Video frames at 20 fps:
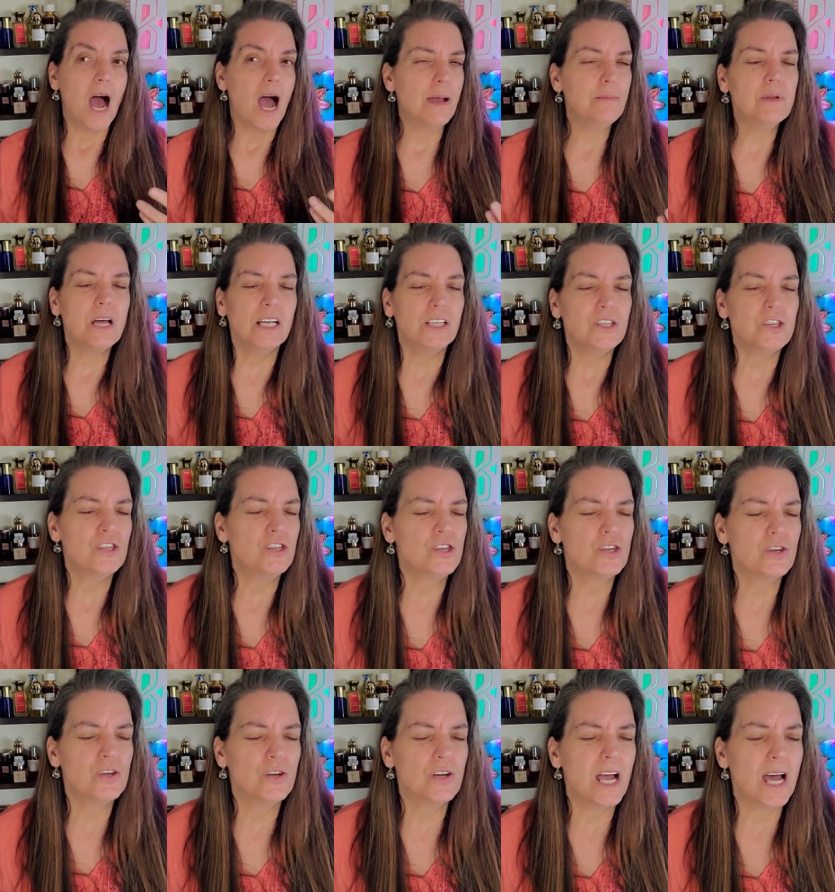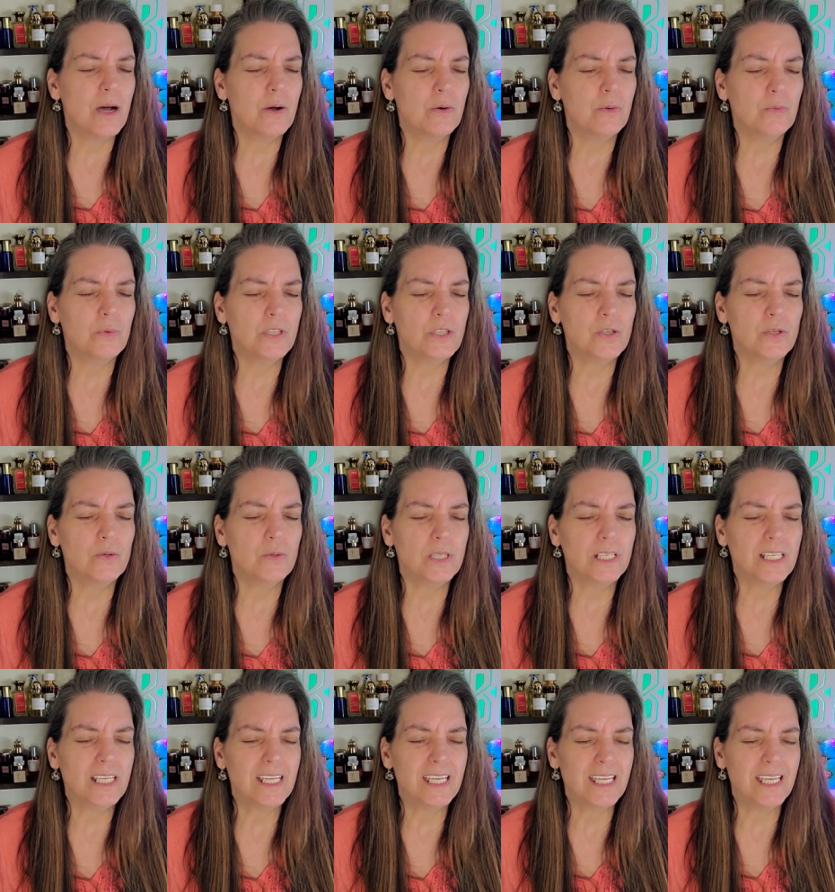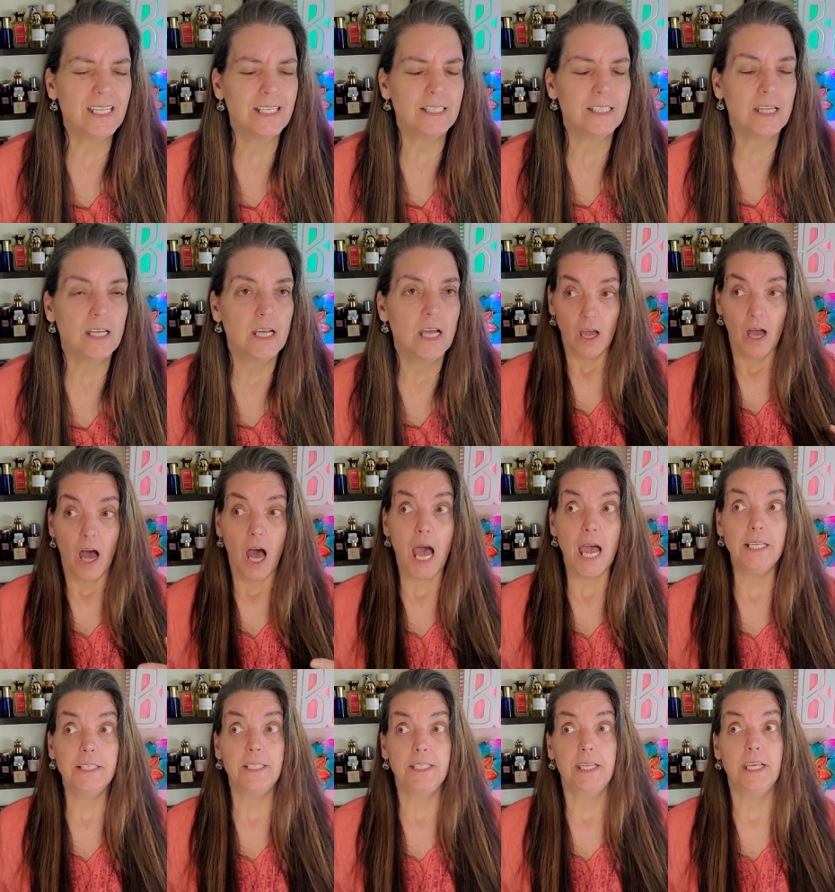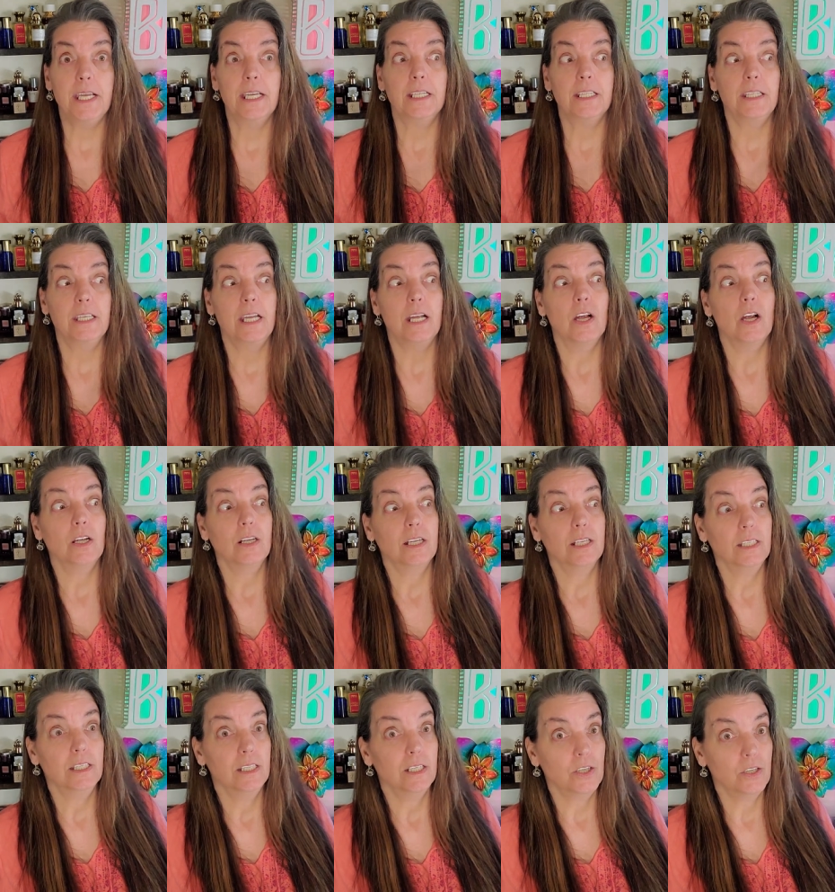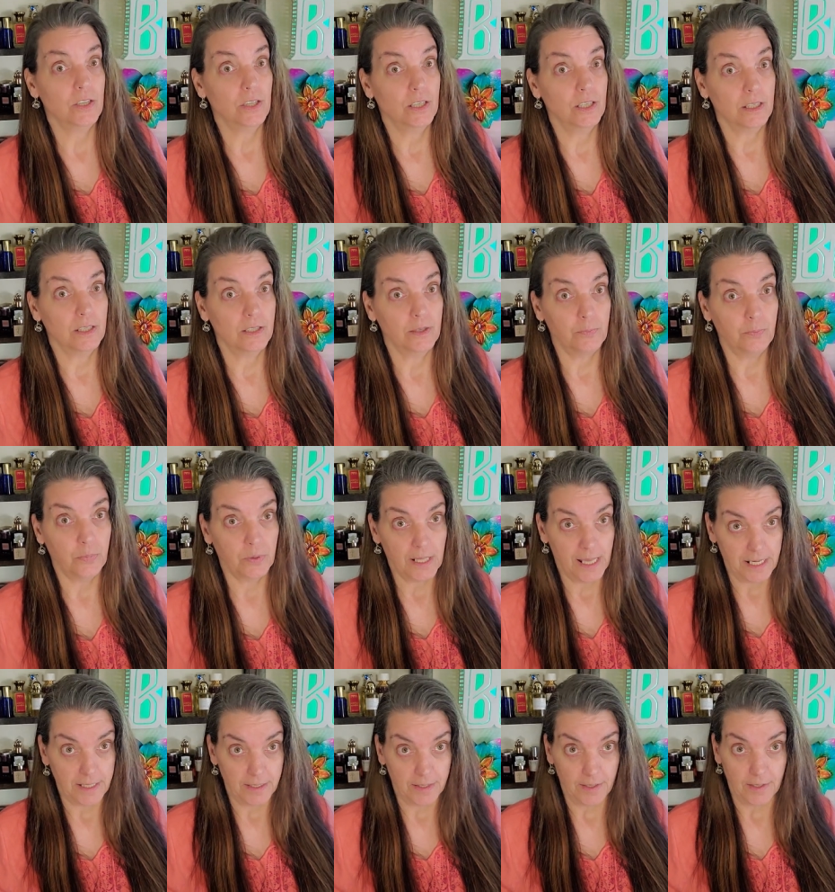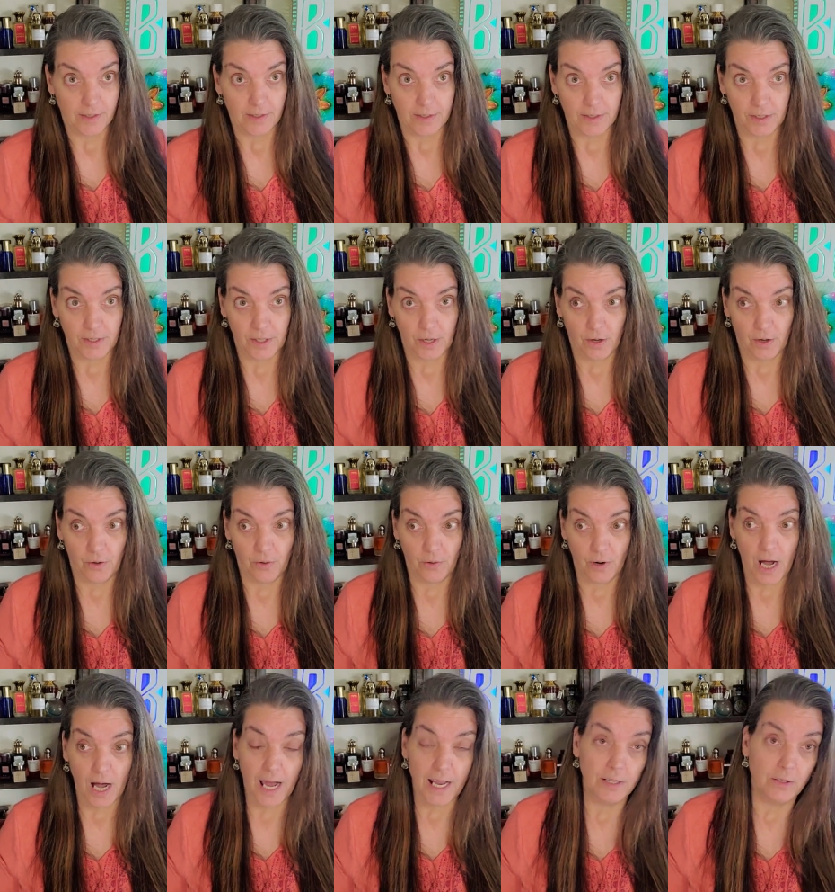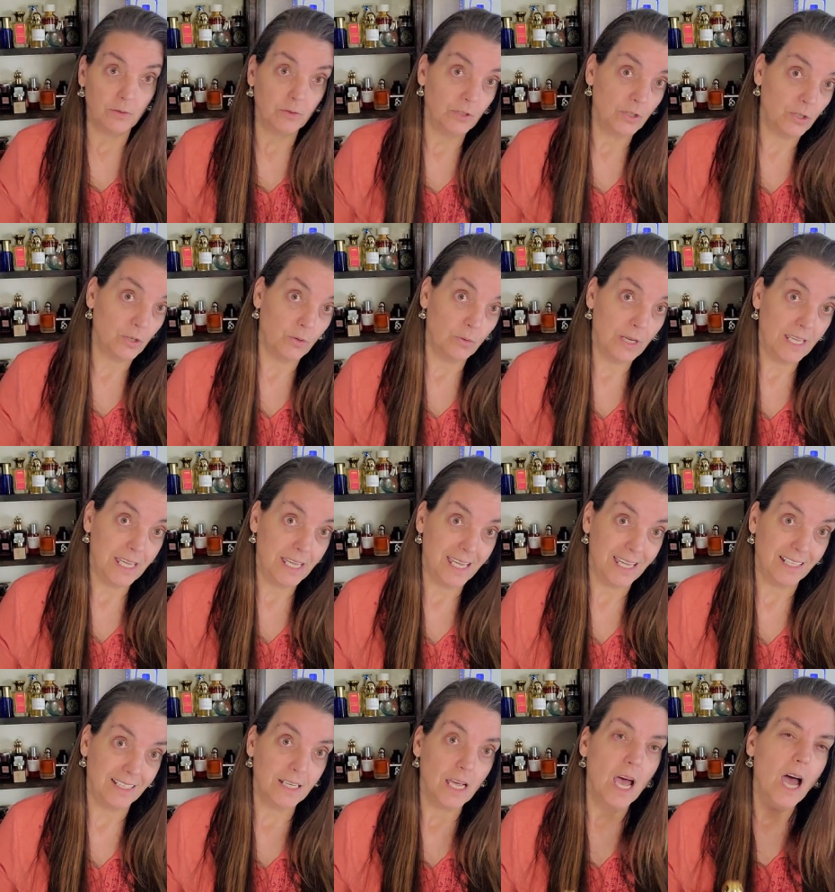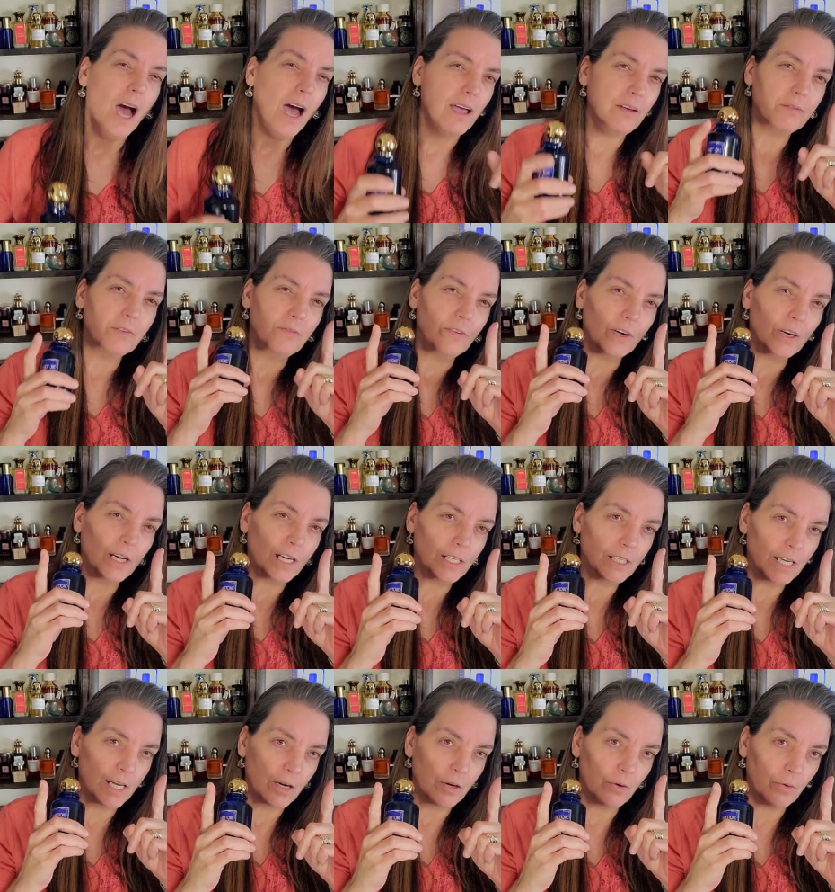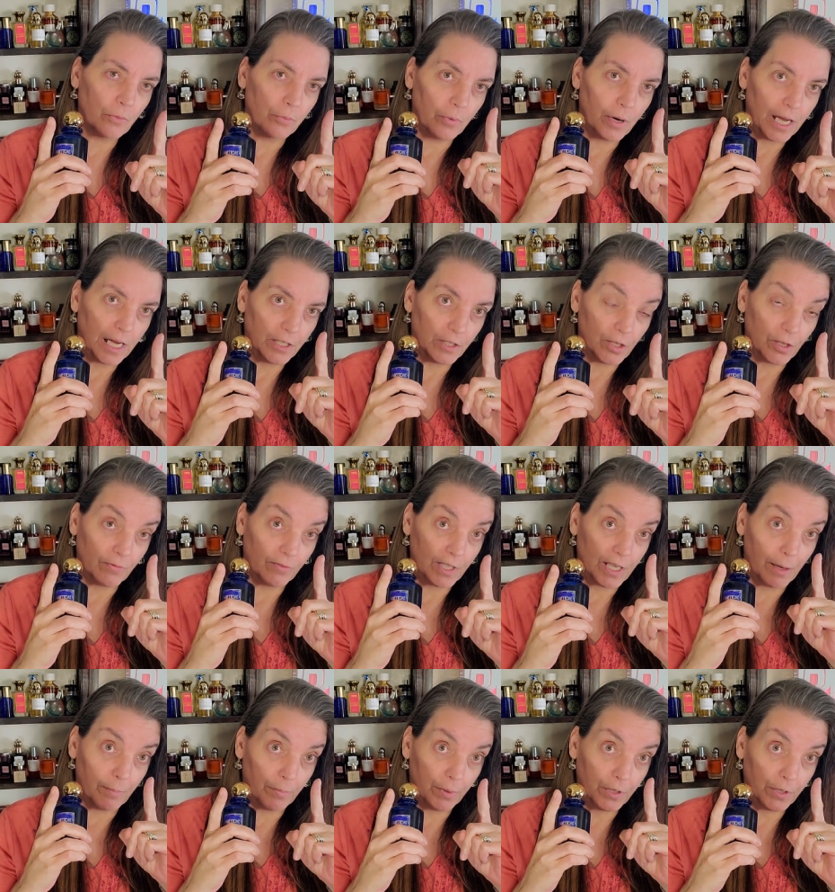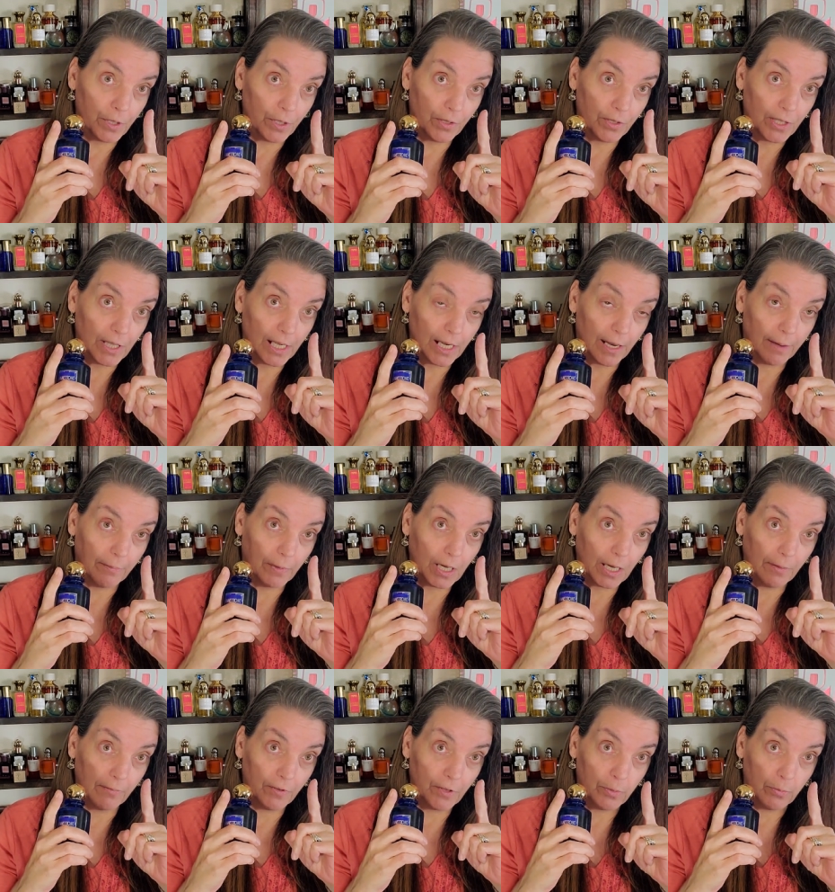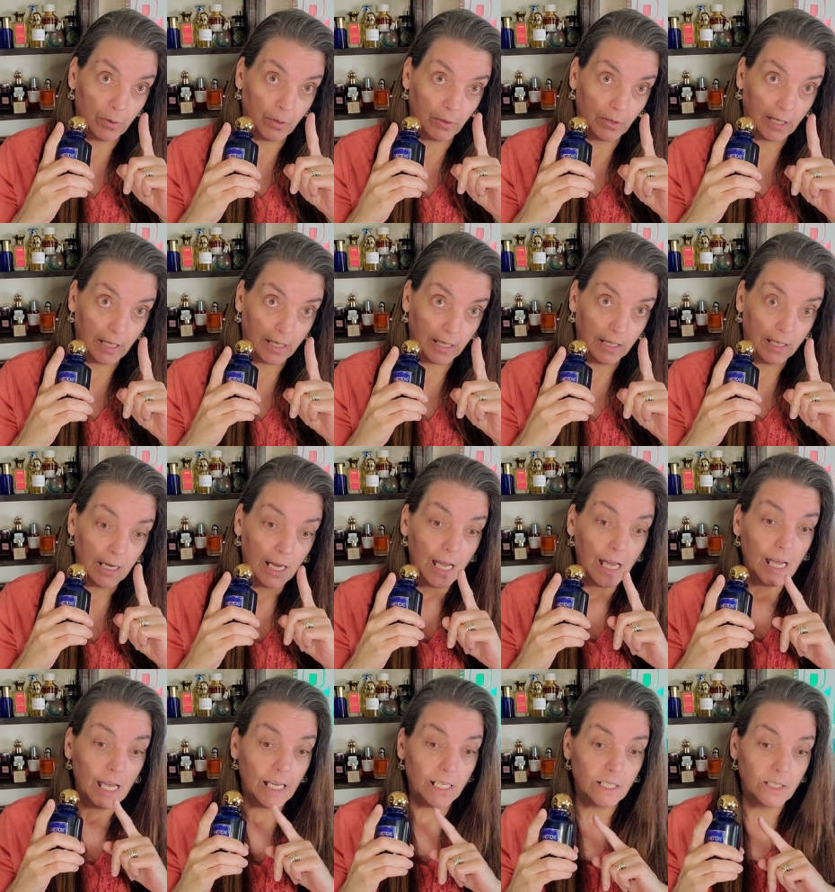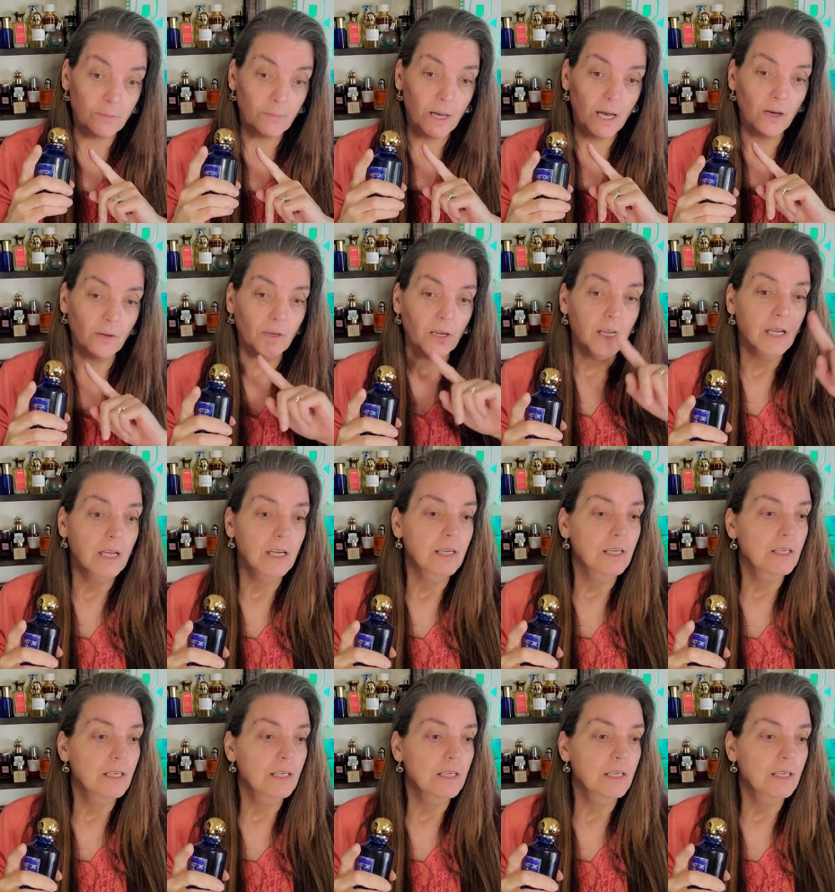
I'm not sure how it would do in heat. I stay in the air-conditioned places, though. I don't do heat. I have a very narrow range of temperatures that I'm comfortable in. It's about